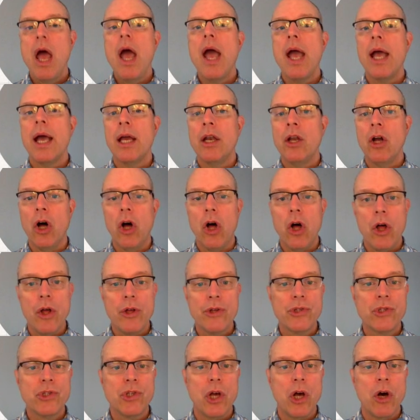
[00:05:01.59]
and
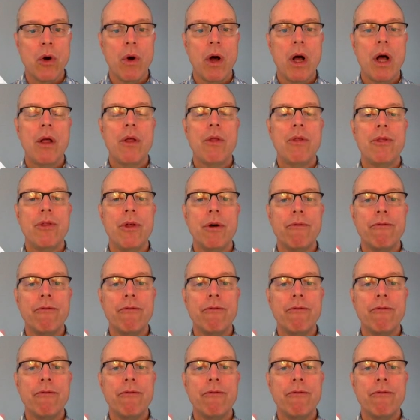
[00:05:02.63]
also the